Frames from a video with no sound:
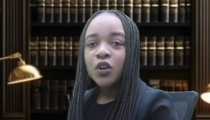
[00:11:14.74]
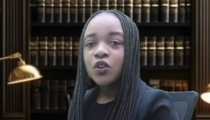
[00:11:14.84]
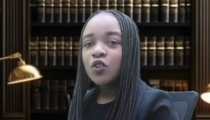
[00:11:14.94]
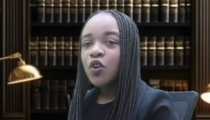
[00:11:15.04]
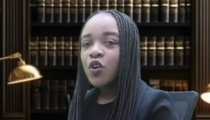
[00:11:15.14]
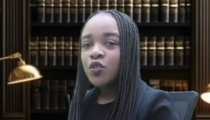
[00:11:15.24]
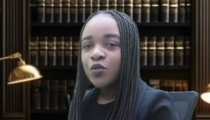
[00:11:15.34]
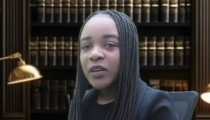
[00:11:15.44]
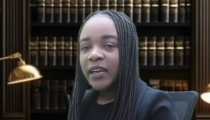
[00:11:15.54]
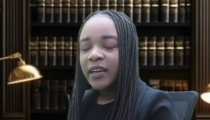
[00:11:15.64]
No
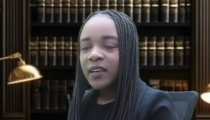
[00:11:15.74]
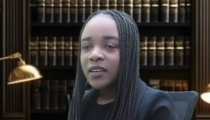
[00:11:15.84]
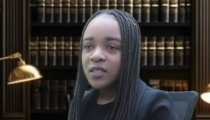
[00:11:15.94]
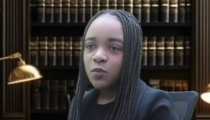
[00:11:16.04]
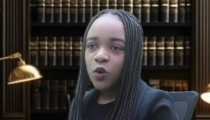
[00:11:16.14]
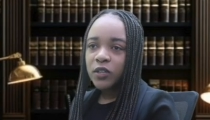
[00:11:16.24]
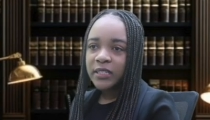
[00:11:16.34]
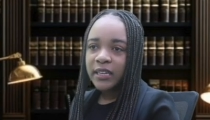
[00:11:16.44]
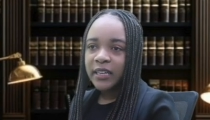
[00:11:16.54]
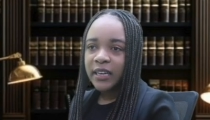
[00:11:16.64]
ruling is more
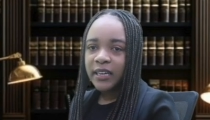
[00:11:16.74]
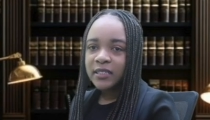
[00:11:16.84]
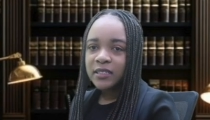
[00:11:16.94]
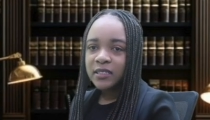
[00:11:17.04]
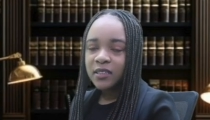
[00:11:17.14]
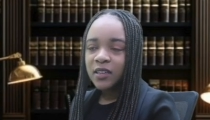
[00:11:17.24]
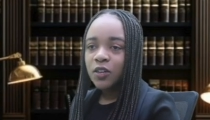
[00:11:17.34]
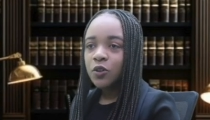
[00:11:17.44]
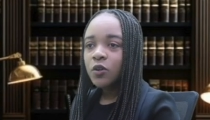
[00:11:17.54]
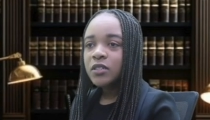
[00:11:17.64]
delicate,
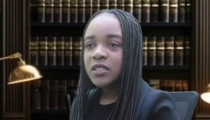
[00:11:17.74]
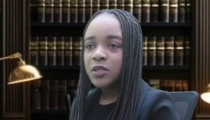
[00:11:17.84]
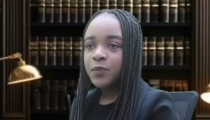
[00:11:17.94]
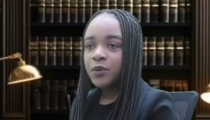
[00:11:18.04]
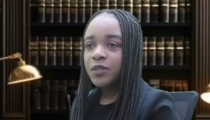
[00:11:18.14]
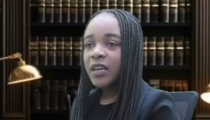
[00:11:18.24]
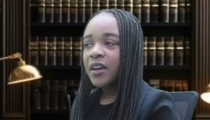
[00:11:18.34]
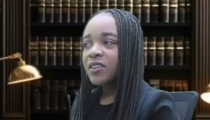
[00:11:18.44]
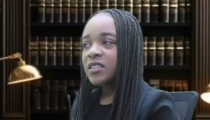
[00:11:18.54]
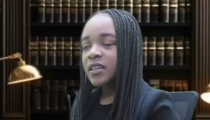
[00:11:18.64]
no dispute
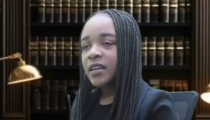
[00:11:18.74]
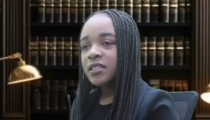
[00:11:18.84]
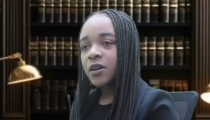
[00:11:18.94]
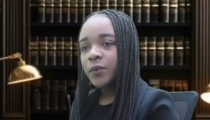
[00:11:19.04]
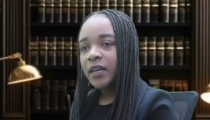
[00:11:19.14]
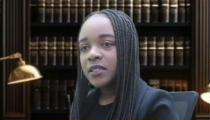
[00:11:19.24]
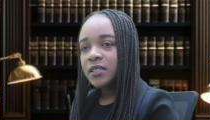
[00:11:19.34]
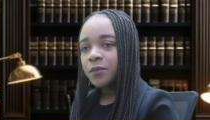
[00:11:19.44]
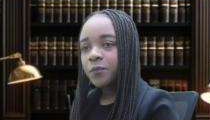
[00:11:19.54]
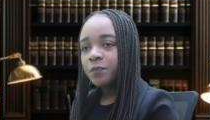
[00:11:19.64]
carries greater weight,
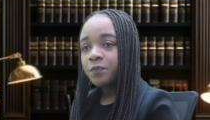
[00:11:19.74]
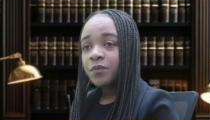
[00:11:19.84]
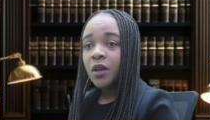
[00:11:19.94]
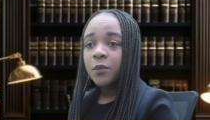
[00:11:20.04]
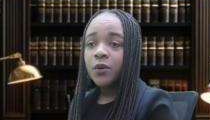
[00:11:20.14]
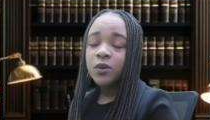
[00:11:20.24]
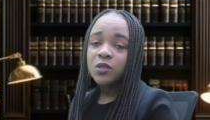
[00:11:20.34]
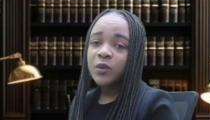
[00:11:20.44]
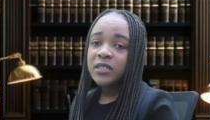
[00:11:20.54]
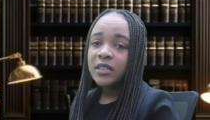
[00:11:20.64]
because
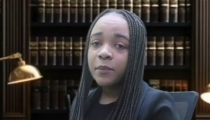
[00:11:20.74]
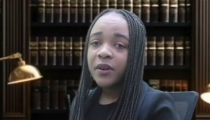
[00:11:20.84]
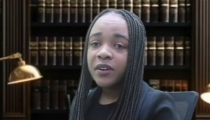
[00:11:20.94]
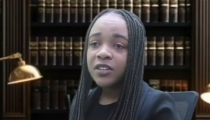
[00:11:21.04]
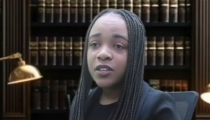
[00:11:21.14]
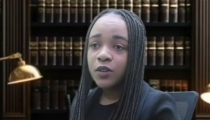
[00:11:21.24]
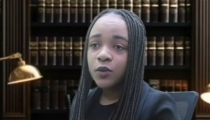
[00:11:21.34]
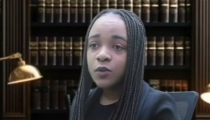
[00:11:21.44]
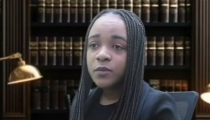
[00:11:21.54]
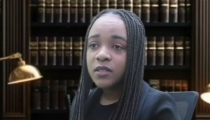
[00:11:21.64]
when separation
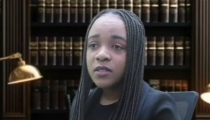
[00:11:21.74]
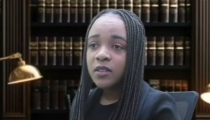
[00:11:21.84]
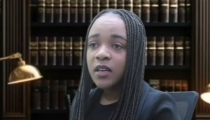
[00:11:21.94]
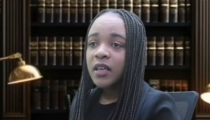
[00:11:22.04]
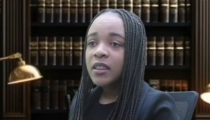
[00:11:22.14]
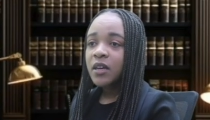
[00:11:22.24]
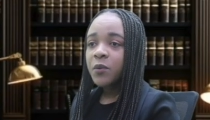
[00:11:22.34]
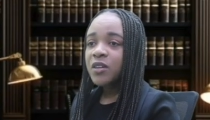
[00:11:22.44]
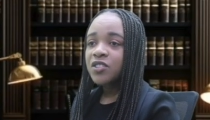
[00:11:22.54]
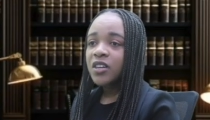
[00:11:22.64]
looms, the
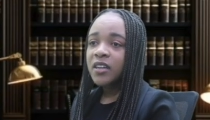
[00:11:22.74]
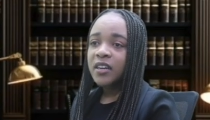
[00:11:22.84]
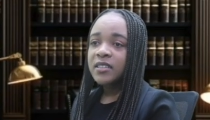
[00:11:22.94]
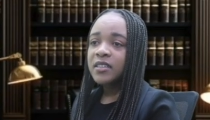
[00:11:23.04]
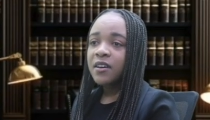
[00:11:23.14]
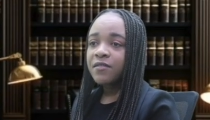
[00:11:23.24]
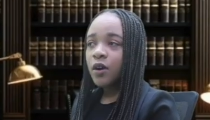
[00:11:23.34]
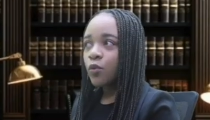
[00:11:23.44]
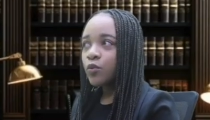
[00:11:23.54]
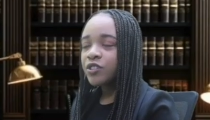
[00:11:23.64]
question is never
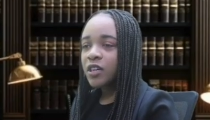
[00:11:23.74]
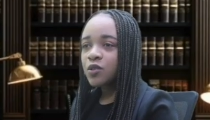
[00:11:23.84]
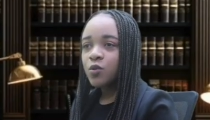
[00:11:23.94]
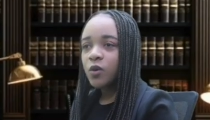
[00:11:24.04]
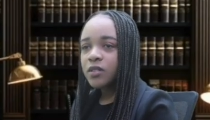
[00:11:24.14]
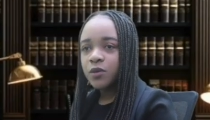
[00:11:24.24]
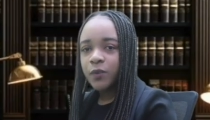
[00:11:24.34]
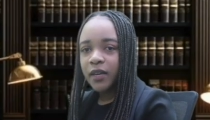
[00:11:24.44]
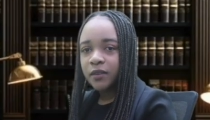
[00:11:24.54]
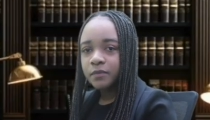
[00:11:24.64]
who just walks
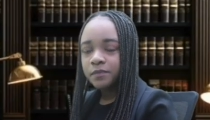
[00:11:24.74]
away,